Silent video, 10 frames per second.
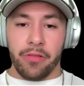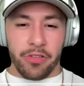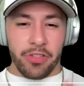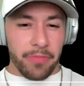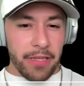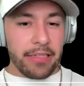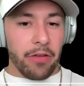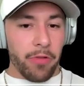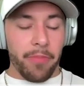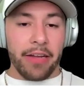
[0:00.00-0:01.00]
there's some things that
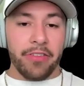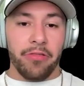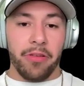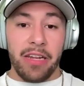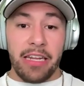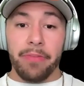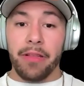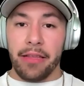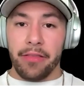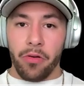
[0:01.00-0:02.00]
we might do to
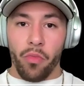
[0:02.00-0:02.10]
manipulate their